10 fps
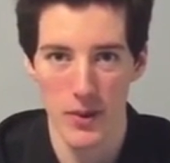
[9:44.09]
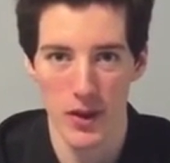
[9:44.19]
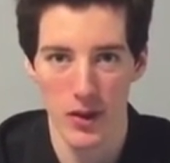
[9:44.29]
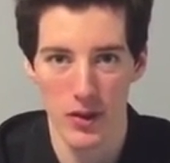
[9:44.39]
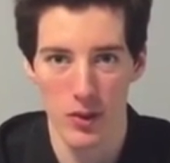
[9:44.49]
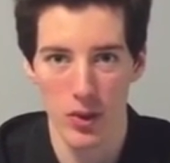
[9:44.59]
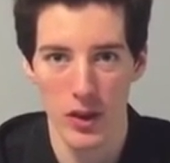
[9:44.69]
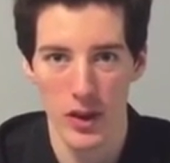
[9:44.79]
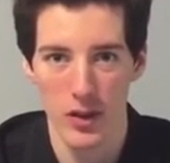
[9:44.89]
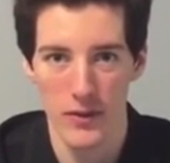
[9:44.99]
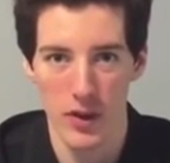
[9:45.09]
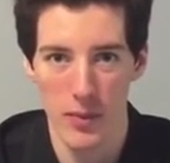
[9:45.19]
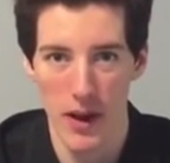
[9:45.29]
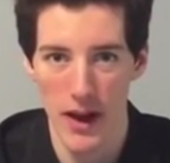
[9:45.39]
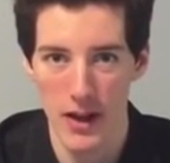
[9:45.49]
It's really good for our
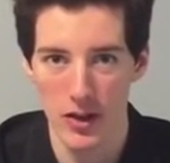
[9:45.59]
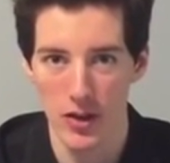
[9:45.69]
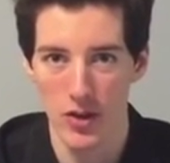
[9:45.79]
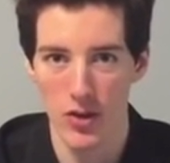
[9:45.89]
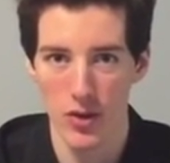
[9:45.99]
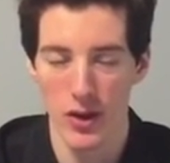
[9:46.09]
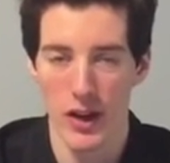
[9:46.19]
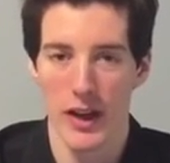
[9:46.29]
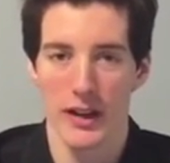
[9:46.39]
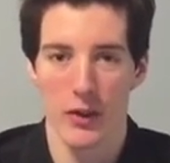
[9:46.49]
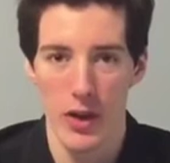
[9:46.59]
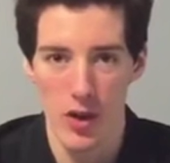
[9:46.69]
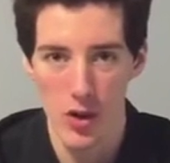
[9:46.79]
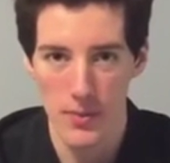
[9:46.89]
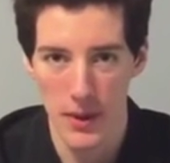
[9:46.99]
bodies to
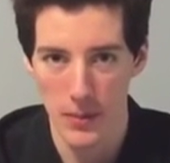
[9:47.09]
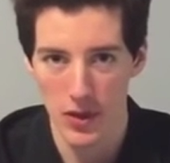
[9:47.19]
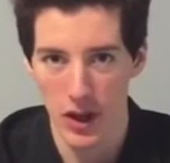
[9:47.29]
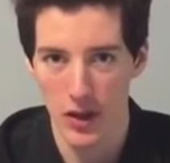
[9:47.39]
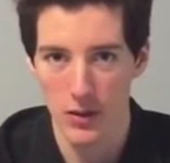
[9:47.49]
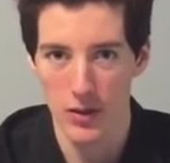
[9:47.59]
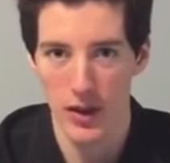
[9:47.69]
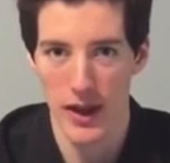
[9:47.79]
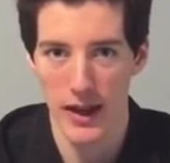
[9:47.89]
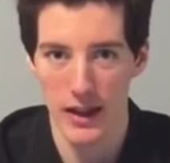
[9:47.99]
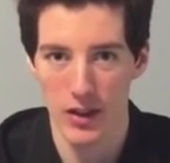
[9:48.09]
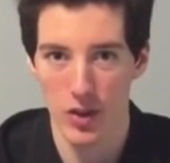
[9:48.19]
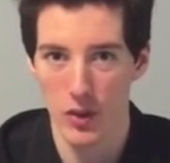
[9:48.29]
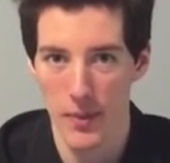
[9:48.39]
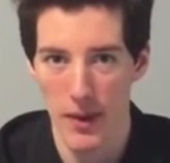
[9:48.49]
recoup themselves and
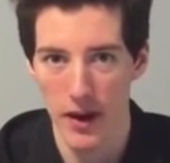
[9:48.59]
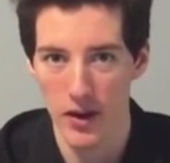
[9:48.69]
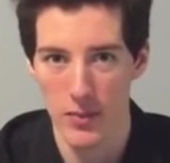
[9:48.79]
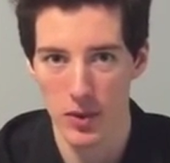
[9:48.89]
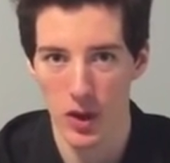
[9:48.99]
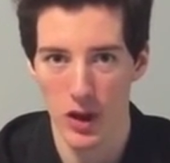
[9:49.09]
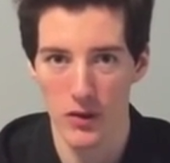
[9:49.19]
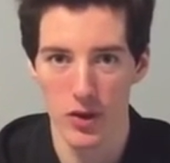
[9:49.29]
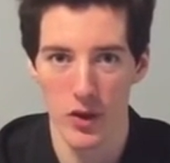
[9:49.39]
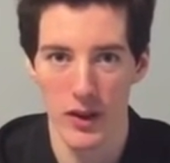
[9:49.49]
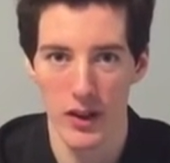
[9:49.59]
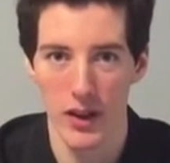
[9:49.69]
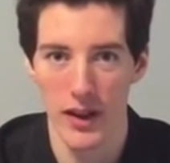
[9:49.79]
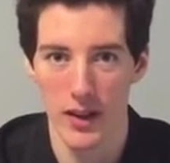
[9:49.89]
to repair themselves during the night.